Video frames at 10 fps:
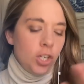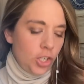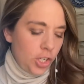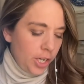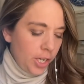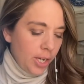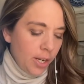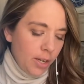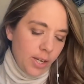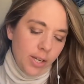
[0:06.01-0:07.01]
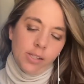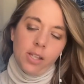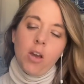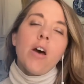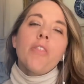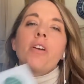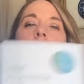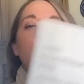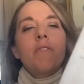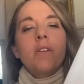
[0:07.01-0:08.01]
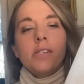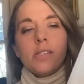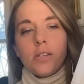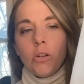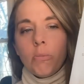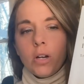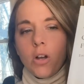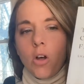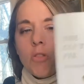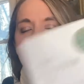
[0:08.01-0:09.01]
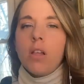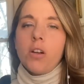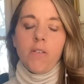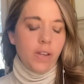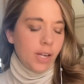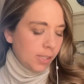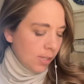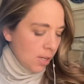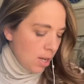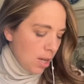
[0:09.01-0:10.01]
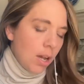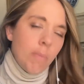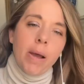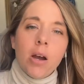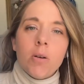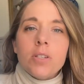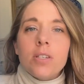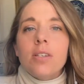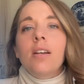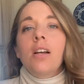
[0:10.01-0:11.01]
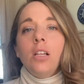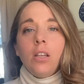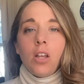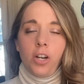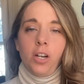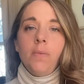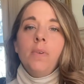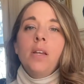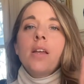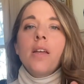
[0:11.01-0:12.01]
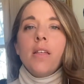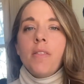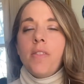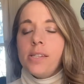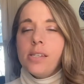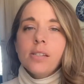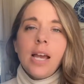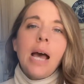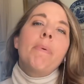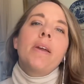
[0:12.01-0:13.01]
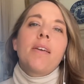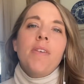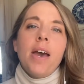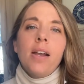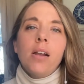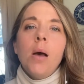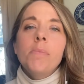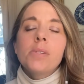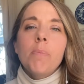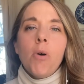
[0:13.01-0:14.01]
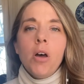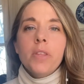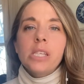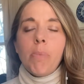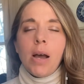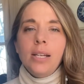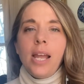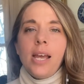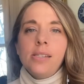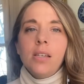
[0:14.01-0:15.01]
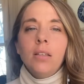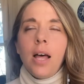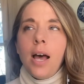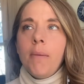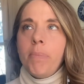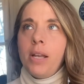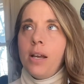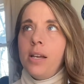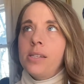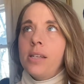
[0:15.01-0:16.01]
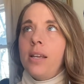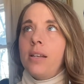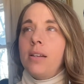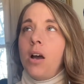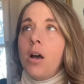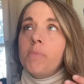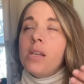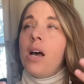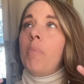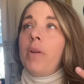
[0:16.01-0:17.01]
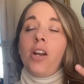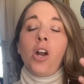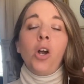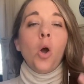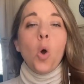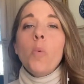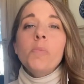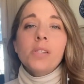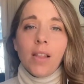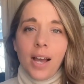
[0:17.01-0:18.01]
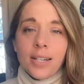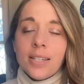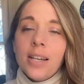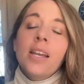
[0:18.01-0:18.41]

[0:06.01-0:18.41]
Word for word: She is the author of this new book called The Clutter Fix about clutter. This is a topic that comes up on this podcast a lot because it comes up in our homes a lot.